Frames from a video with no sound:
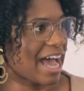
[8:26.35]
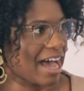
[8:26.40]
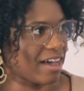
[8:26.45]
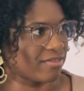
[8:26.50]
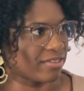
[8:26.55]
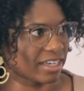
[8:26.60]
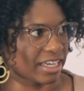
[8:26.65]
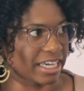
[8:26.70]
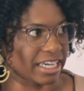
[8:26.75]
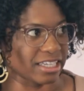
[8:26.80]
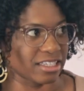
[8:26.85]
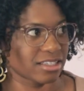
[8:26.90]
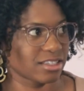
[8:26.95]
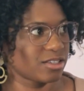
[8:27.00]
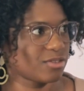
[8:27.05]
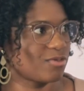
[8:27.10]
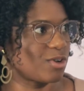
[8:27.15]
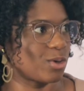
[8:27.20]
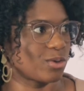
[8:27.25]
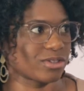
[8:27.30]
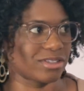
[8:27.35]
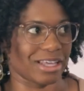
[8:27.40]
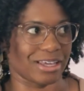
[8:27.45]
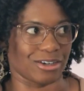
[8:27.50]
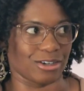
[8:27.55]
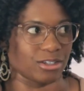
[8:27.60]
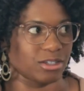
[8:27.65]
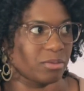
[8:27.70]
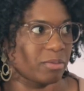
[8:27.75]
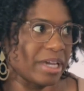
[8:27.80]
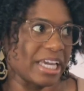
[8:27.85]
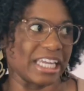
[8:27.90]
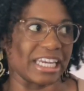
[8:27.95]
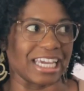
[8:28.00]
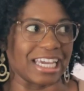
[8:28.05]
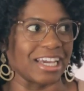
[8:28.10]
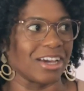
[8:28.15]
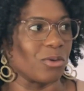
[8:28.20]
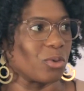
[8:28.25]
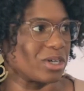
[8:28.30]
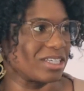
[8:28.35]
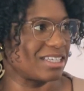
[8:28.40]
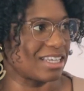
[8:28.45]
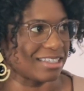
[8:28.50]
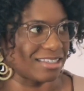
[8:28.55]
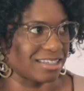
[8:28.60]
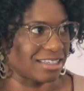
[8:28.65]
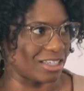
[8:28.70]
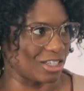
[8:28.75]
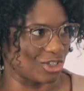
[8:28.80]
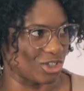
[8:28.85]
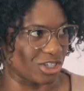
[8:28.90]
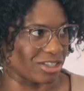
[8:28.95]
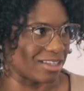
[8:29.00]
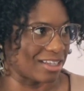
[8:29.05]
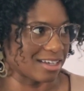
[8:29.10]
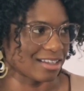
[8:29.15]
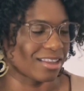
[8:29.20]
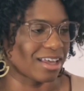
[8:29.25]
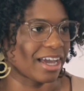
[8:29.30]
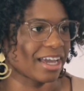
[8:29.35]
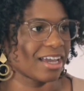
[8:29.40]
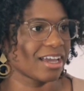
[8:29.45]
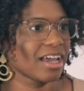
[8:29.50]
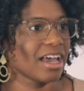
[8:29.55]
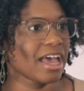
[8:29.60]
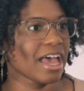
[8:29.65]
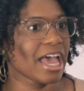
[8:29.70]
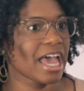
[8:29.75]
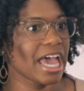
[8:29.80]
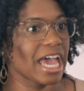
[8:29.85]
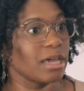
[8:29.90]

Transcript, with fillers: advocates, folks that are debating what density should look like, mm.